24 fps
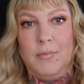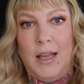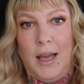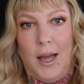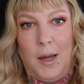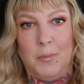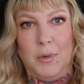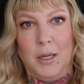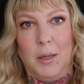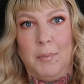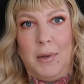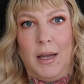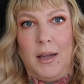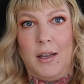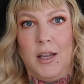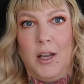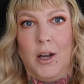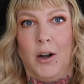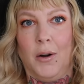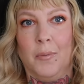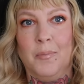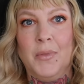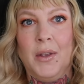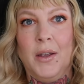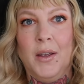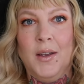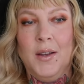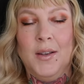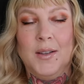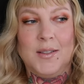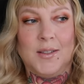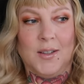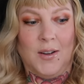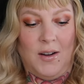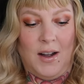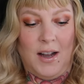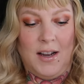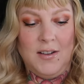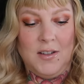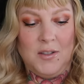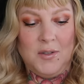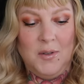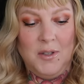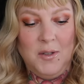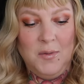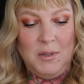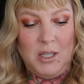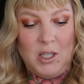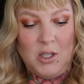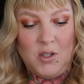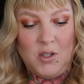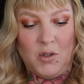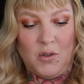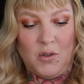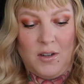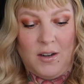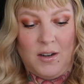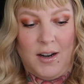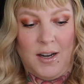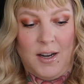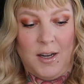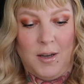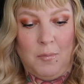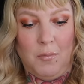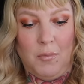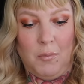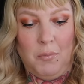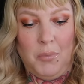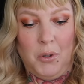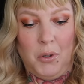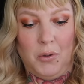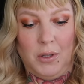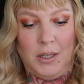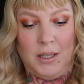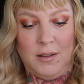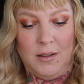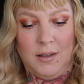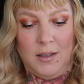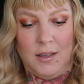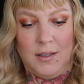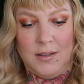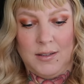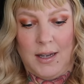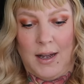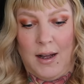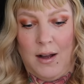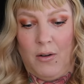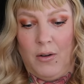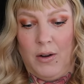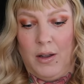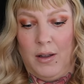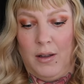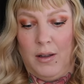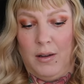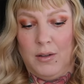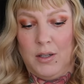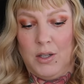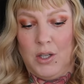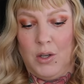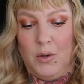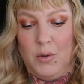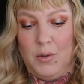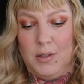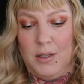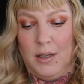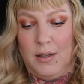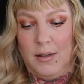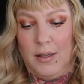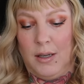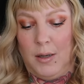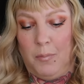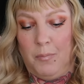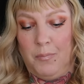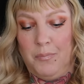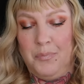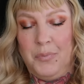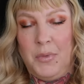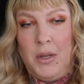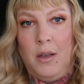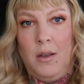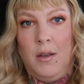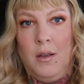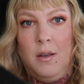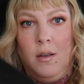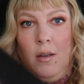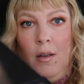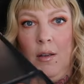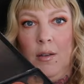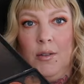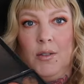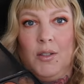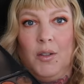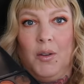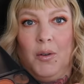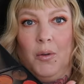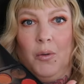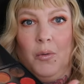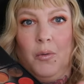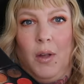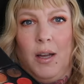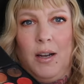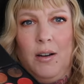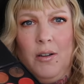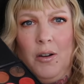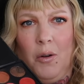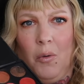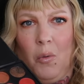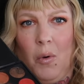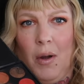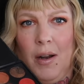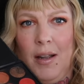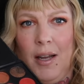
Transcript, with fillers: cabinet back here. So I just wanna make sure I'm pulling things out and using them. So I don't know what